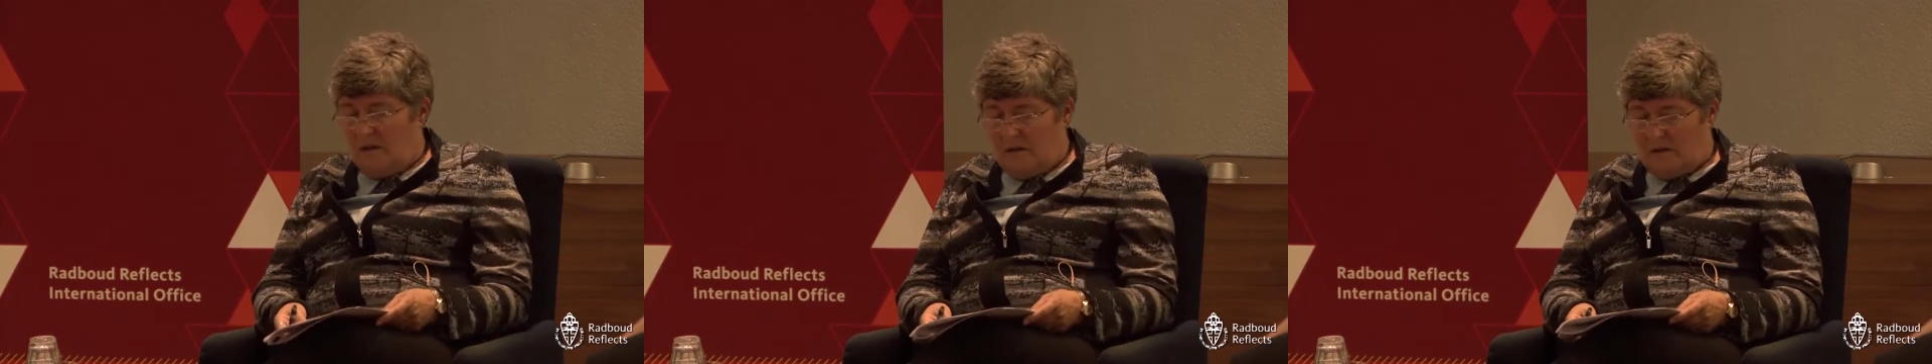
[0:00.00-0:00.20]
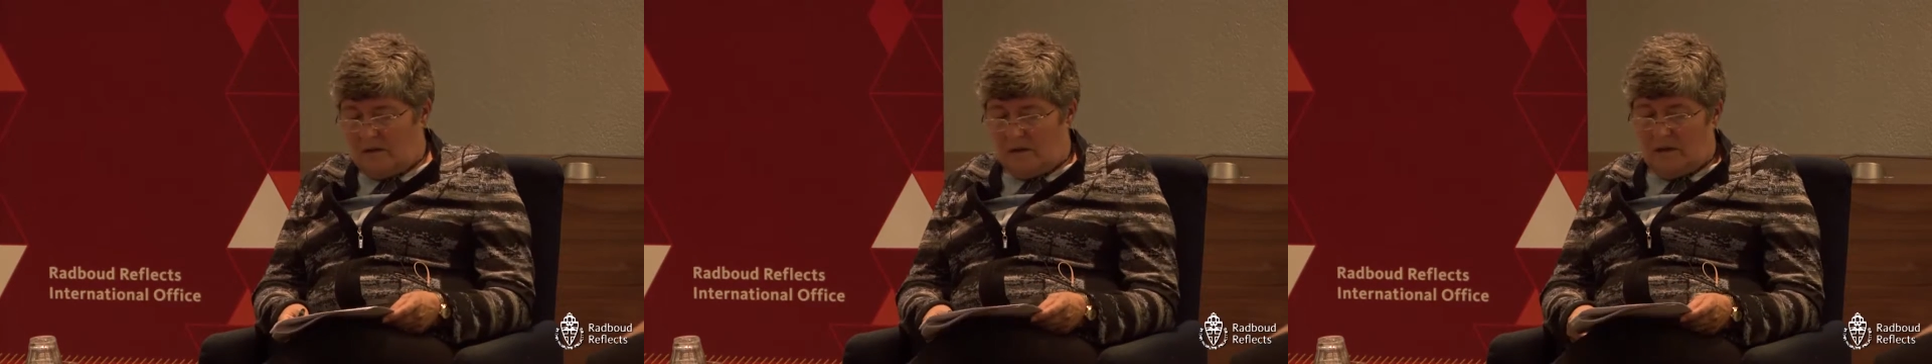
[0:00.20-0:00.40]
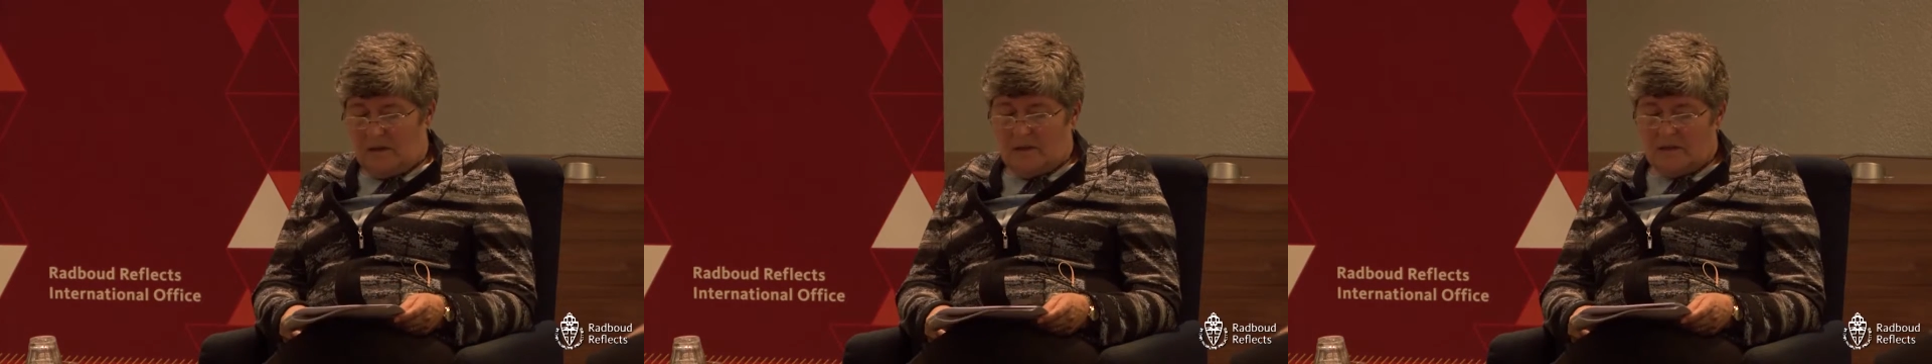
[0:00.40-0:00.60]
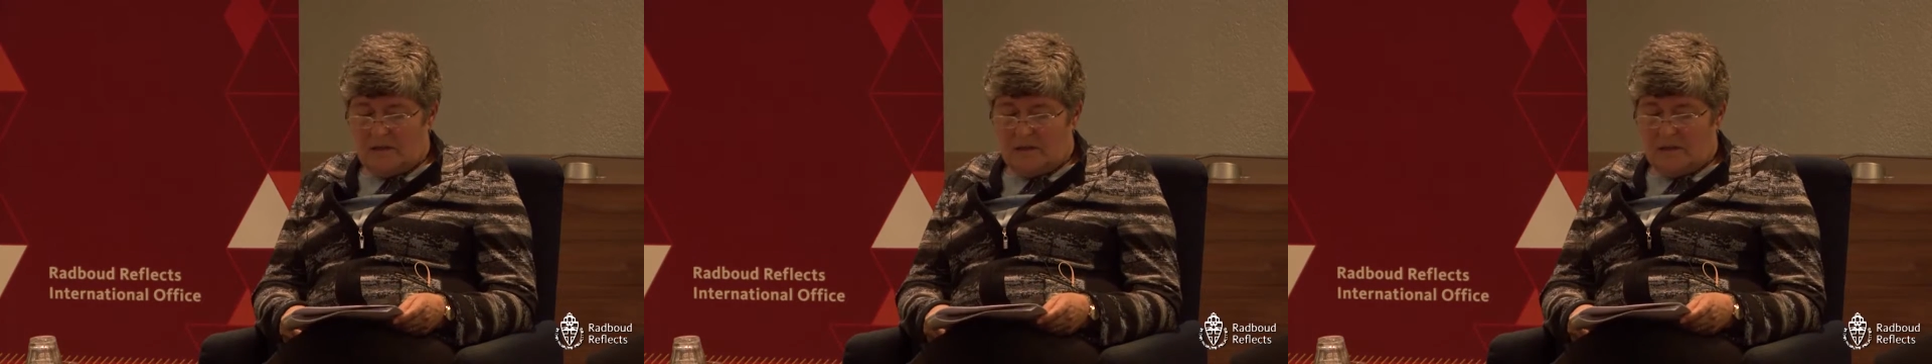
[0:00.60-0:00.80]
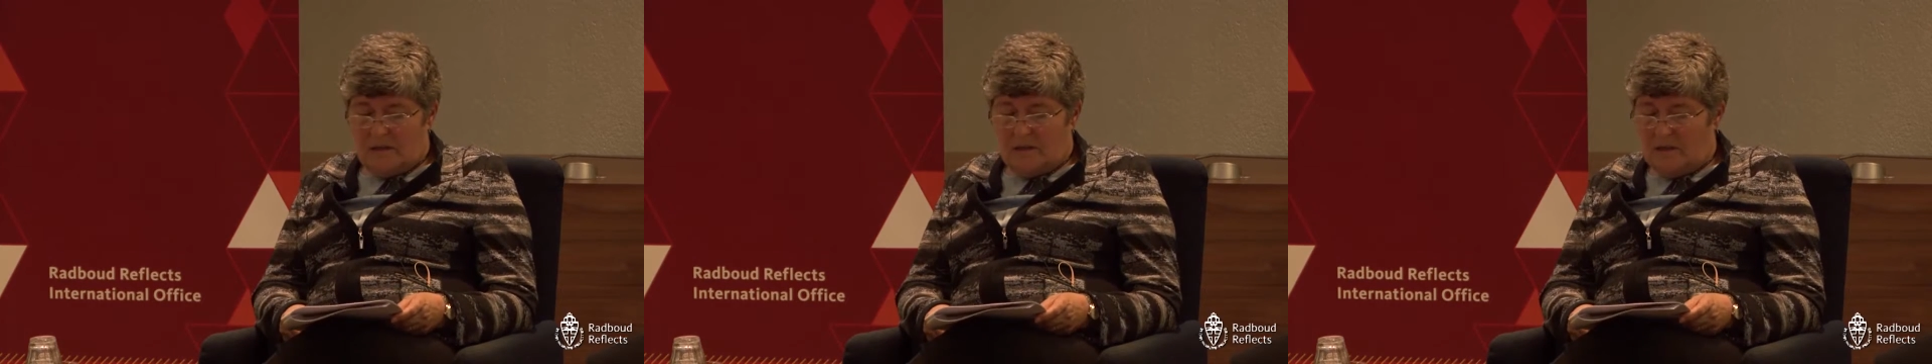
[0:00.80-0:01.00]

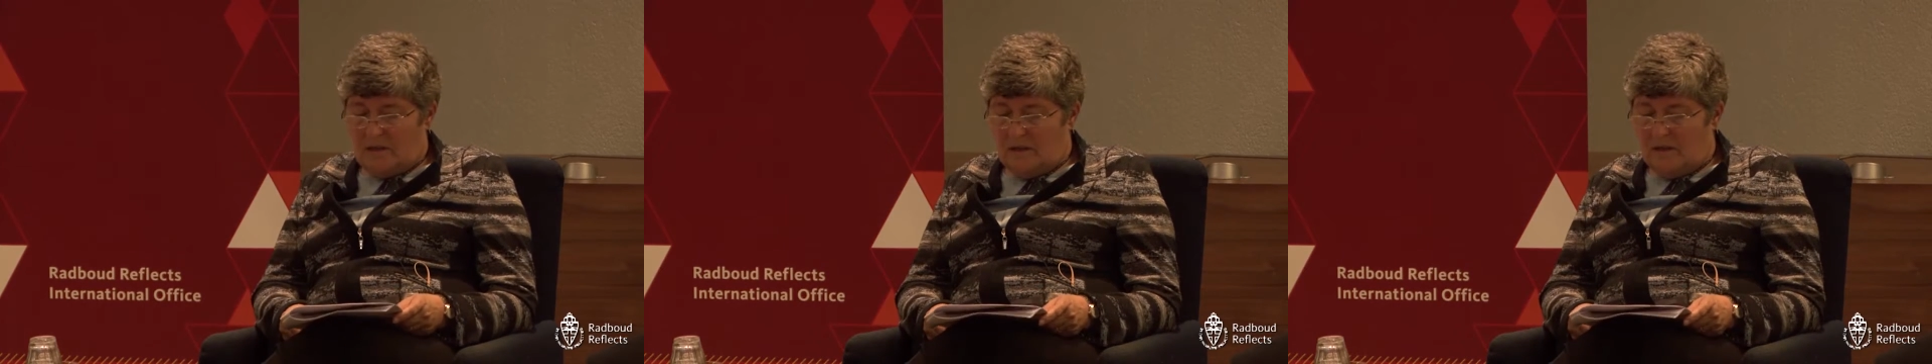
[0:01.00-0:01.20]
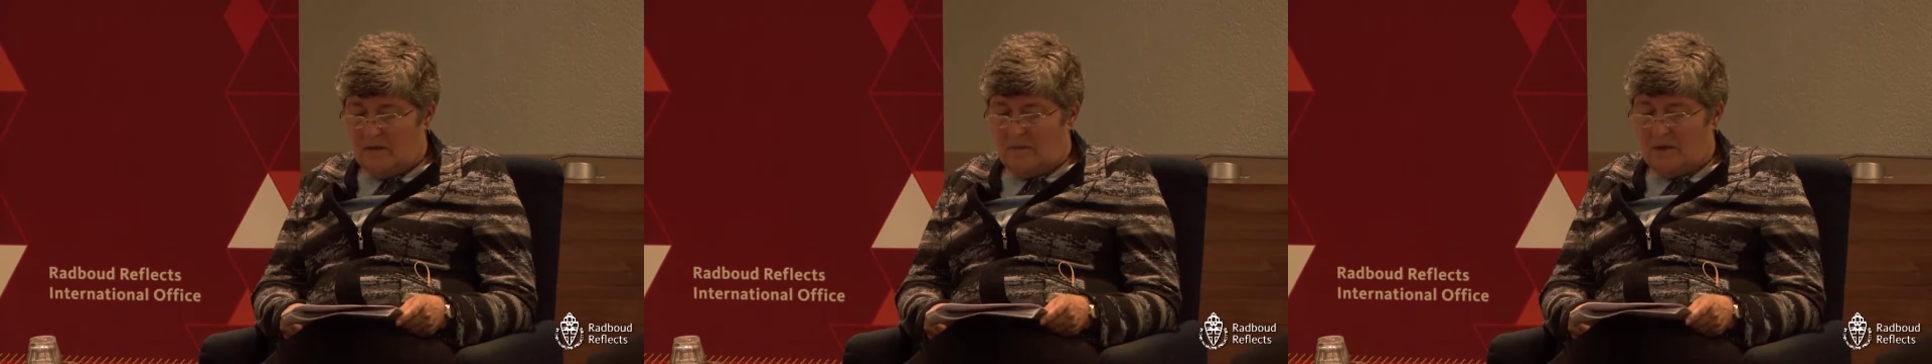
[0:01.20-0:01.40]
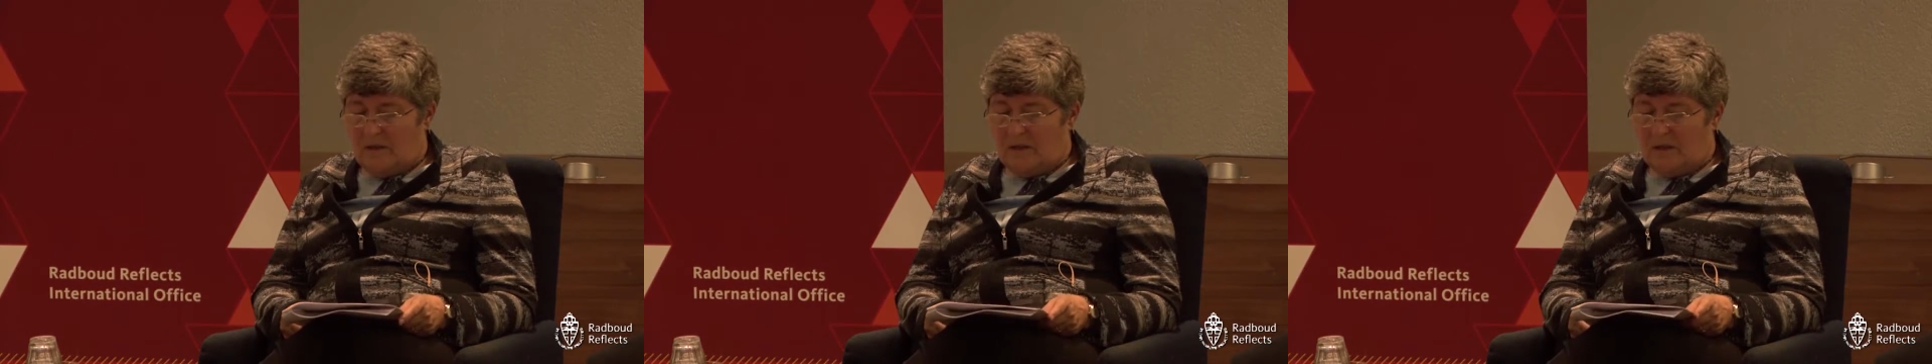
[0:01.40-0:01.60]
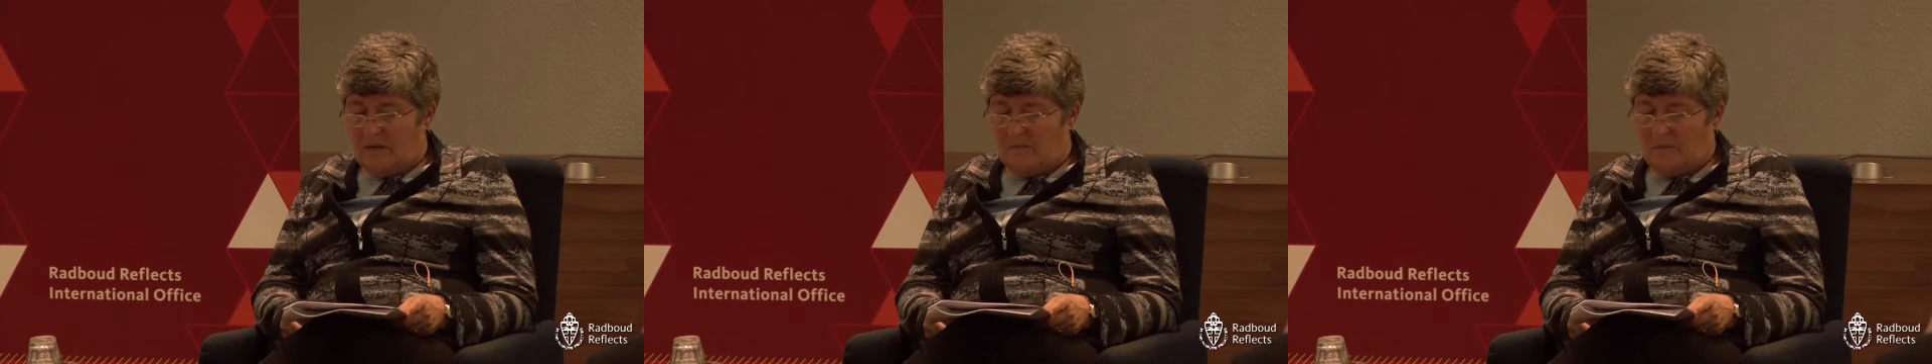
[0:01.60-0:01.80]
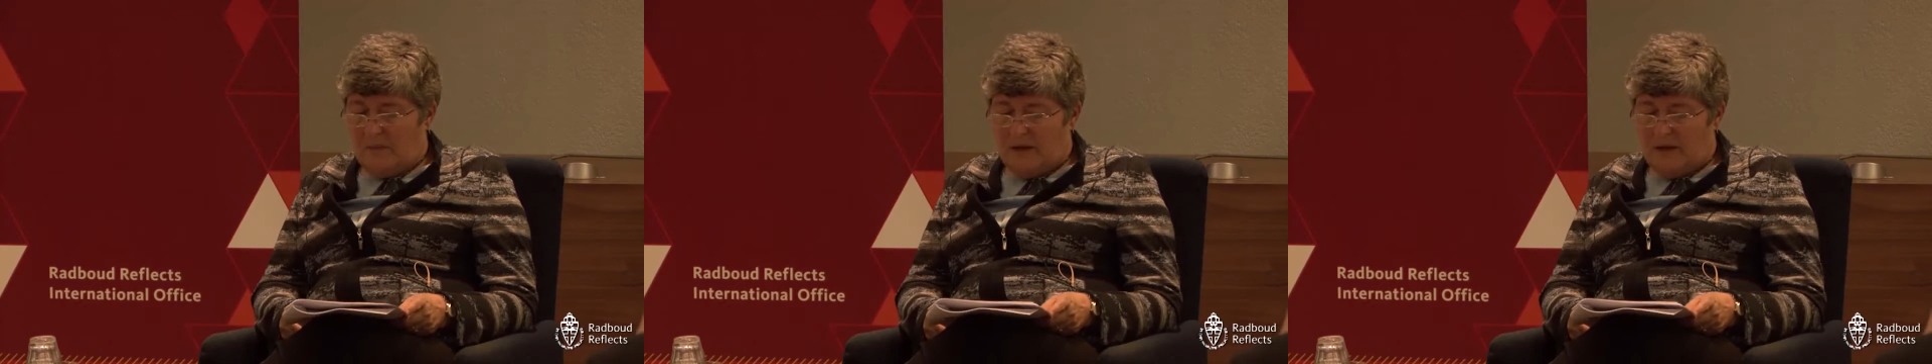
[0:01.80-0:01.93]
1969, we then,